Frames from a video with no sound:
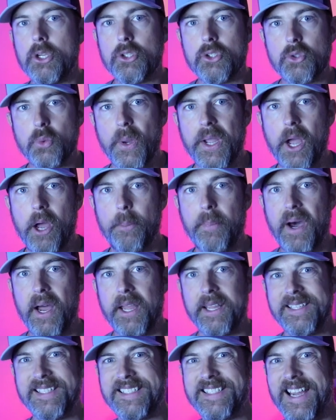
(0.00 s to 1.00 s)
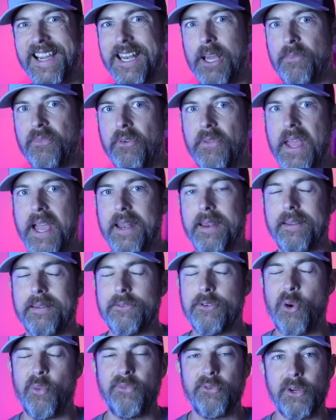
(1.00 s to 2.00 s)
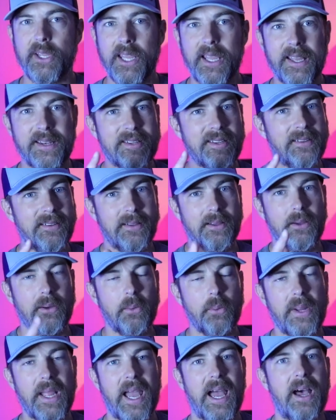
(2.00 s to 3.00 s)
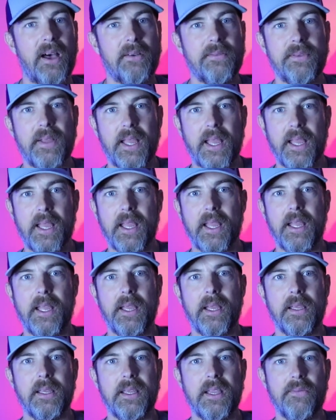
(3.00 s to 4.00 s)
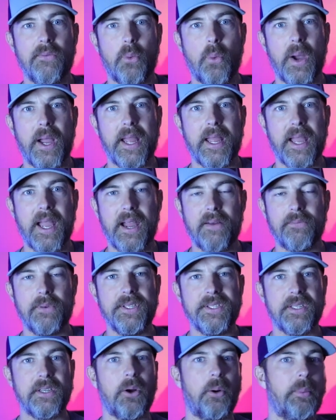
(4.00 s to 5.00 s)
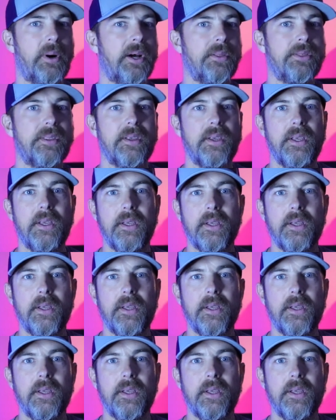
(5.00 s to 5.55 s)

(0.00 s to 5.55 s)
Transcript: Swing on by, sign up for that, and don't forget, we have a giveaway every single month,